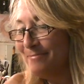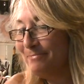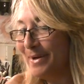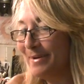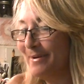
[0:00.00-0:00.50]

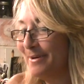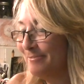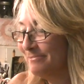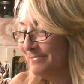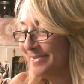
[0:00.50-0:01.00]
But,
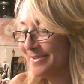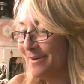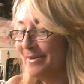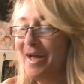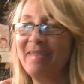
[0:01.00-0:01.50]

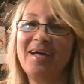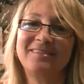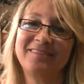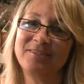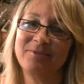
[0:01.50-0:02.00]
so yeah,
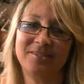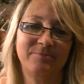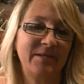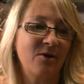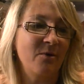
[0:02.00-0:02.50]
that's just what's
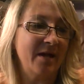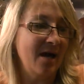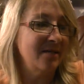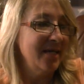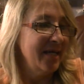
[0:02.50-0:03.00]
been going
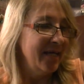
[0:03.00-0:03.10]
on.